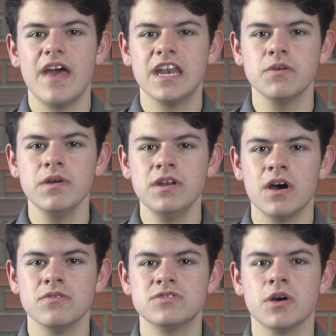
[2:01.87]
anyone
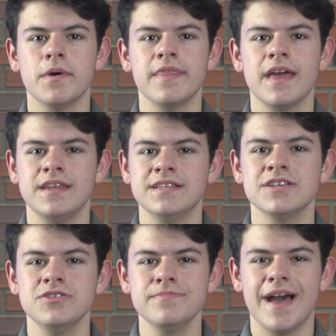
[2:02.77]
knows someone that needs
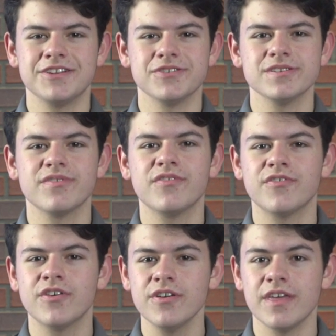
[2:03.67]
a new mattress,
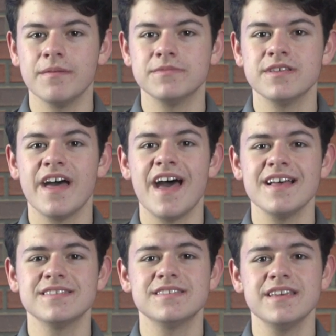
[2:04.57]
refer them to the
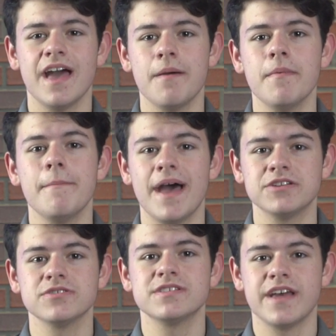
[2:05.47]
SCM
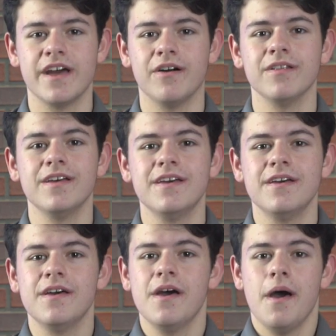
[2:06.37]
mattress sale.
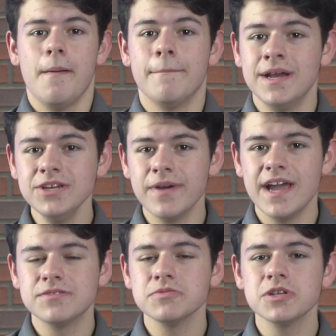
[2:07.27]
Money
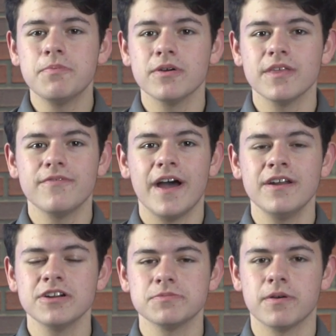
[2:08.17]
raised will support the fine
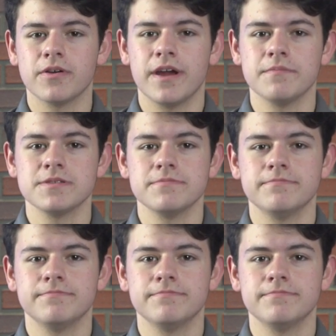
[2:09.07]
arts programs.